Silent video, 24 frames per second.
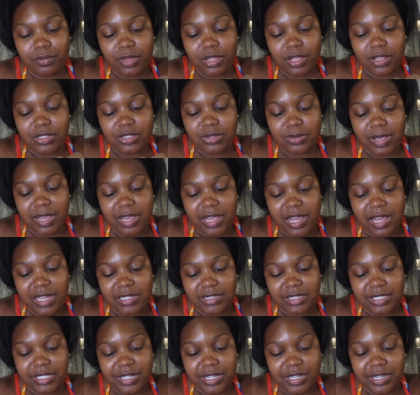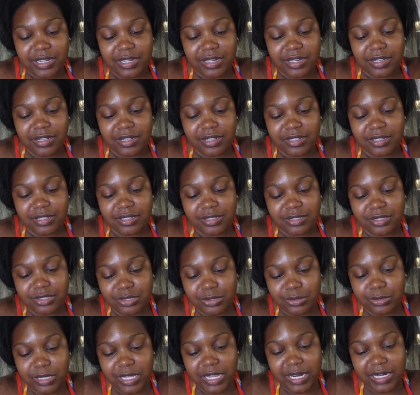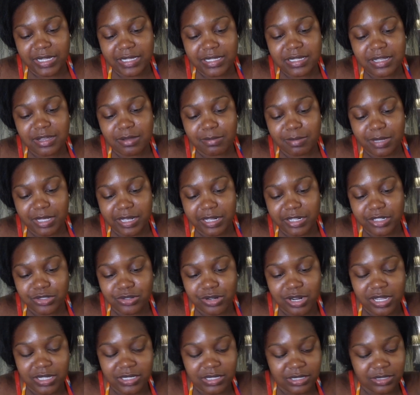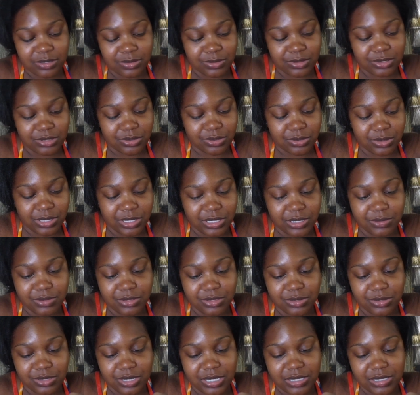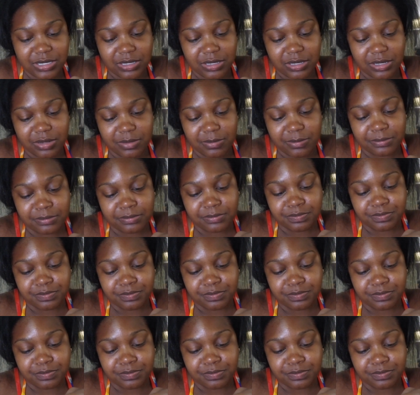So I got there. 2 ladies helped me get dressed. That was so nice of them.